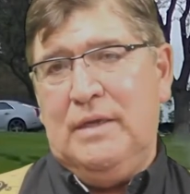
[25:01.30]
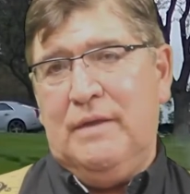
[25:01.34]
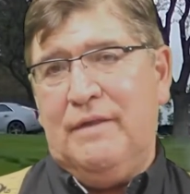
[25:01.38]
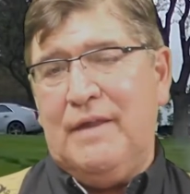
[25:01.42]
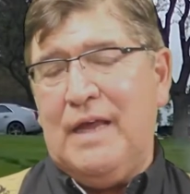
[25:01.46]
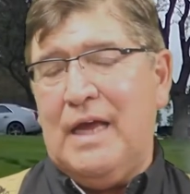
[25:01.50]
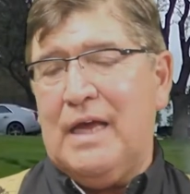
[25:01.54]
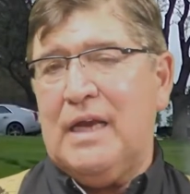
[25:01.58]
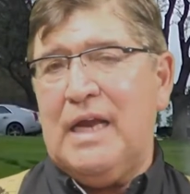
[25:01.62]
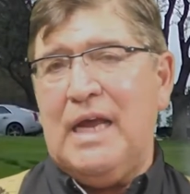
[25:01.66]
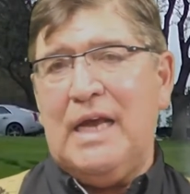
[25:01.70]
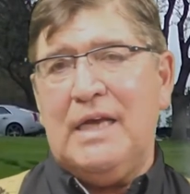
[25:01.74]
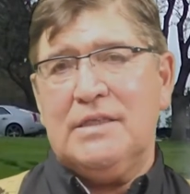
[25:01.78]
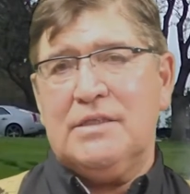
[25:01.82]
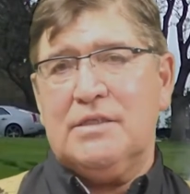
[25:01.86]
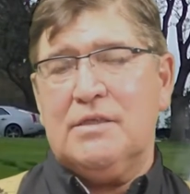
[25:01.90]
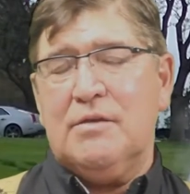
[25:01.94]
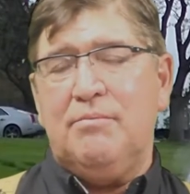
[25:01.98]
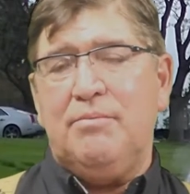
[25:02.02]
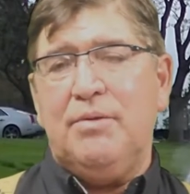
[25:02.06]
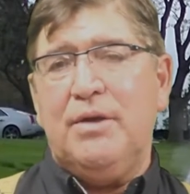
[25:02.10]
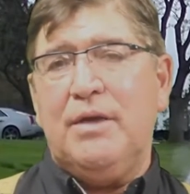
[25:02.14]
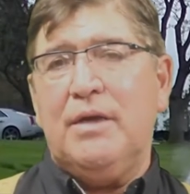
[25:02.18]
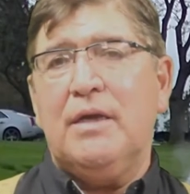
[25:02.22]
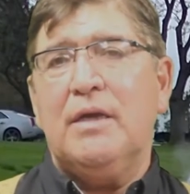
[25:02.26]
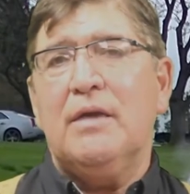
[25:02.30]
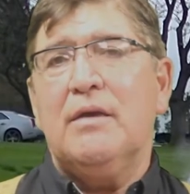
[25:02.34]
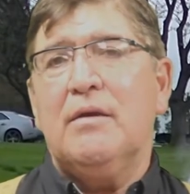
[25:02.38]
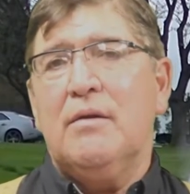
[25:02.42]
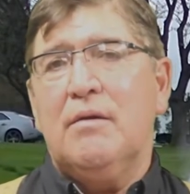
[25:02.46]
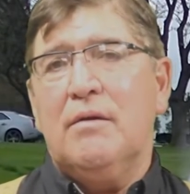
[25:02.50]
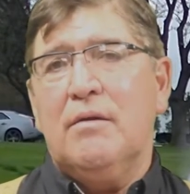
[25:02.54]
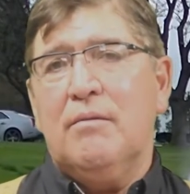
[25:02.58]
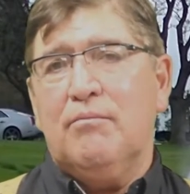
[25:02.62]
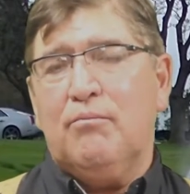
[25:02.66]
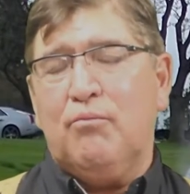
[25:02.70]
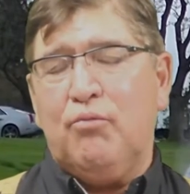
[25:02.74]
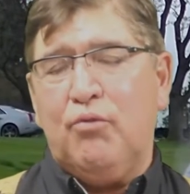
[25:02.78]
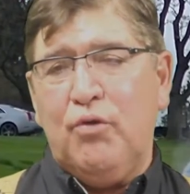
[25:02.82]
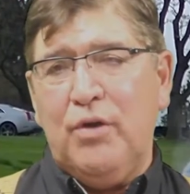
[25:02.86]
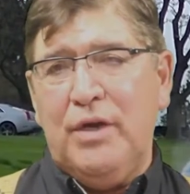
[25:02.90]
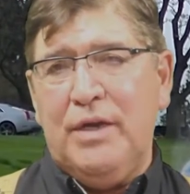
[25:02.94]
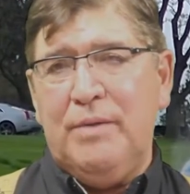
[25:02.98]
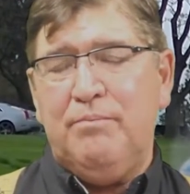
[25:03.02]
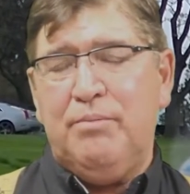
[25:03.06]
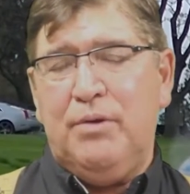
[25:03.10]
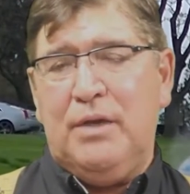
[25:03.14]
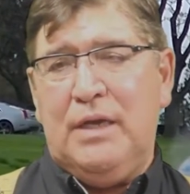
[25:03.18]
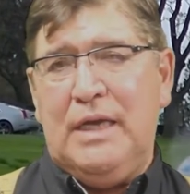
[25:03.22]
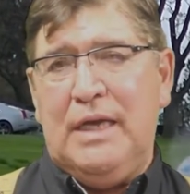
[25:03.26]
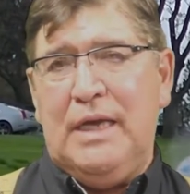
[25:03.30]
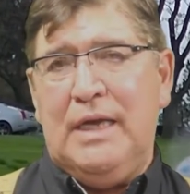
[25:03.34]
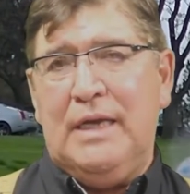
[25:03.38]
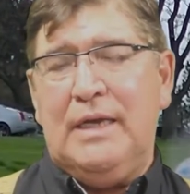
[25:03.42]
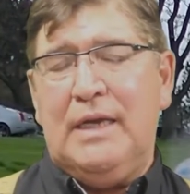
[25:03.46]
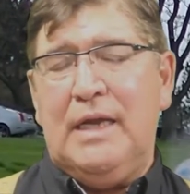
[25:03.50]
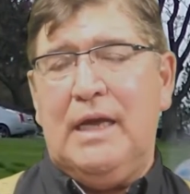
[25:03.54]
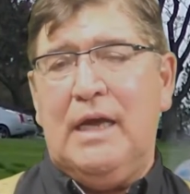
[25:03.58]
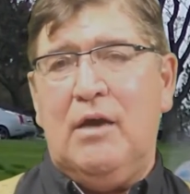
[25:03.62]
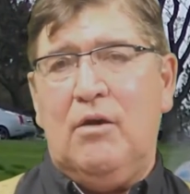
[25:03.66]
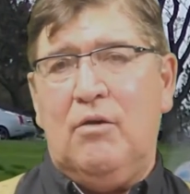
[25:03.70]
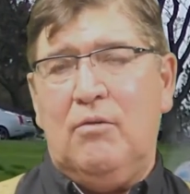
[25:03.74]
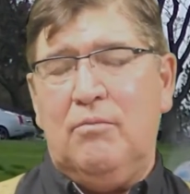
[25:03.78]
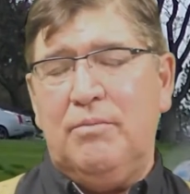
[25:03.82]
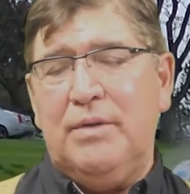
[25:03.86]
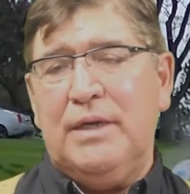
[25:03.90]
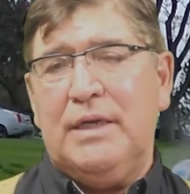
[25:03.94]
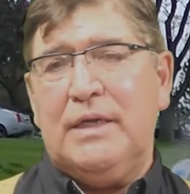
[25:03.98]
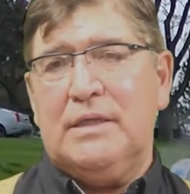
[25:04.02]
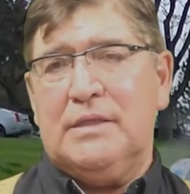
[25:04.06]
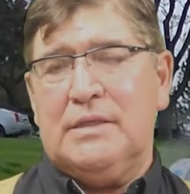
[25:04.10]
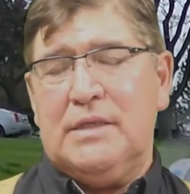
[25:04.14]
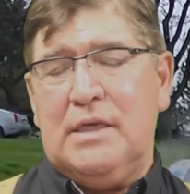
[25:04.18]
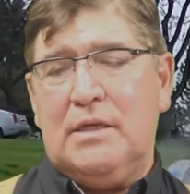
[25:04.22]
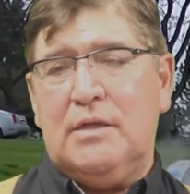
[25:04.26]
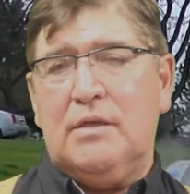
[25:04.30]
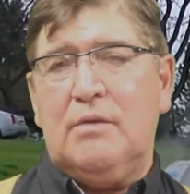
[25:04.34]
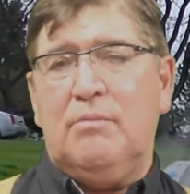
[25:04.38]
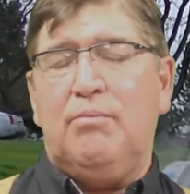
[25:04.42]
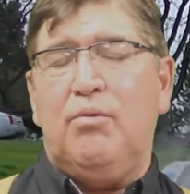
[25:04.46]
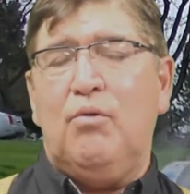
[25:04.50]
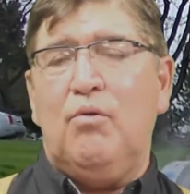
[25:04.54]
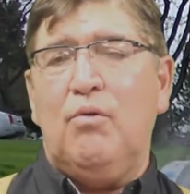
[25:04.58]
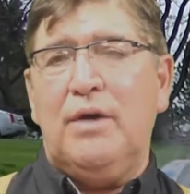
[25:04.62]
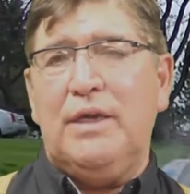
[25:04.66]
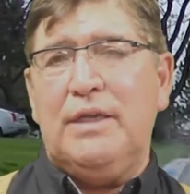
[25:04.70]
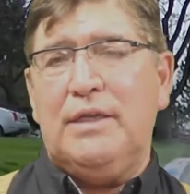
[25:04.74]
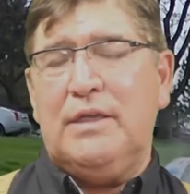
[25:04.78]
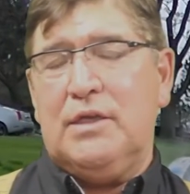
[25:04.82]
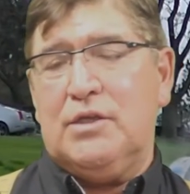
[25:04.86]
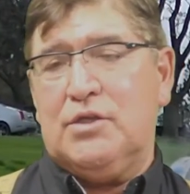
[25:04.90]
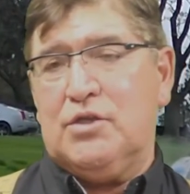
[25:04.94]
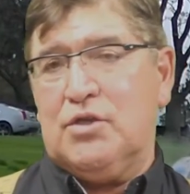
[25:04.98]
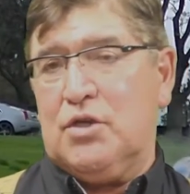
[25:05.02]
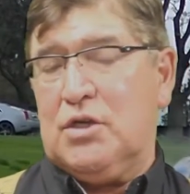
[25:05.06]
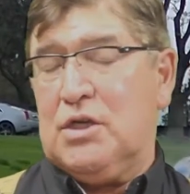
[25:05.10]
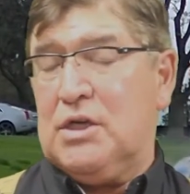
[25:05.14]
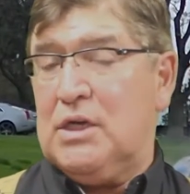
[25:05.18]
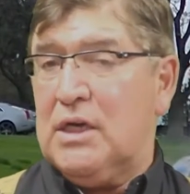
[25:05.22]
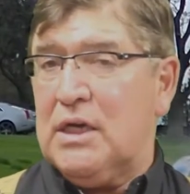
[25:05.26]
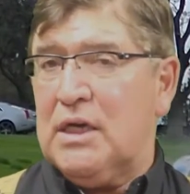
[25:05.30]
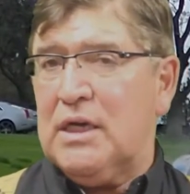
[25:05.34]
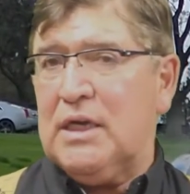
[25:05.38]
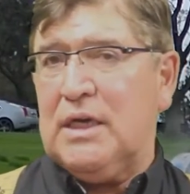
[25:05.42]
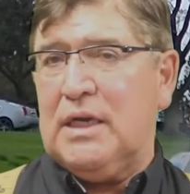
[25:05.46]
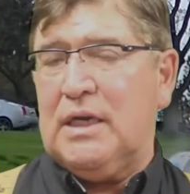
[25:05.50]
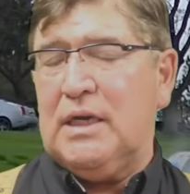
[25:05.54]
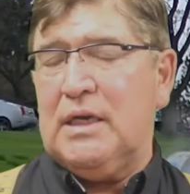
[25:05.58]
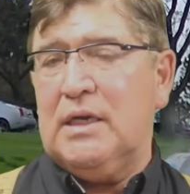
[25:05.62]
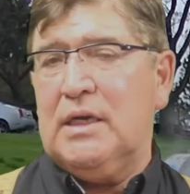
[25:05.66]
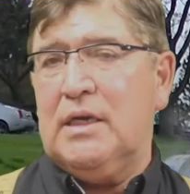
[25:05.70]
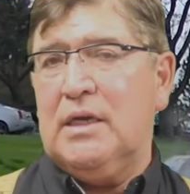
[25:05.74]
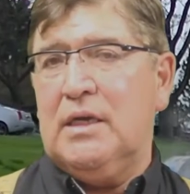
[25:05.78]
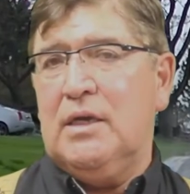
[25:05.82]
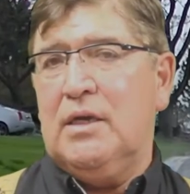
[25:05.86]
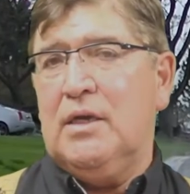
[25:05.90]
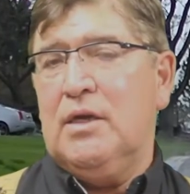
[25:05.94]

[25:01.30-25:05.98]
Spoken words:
That has to be pre-planned out because at the point that you're cutting,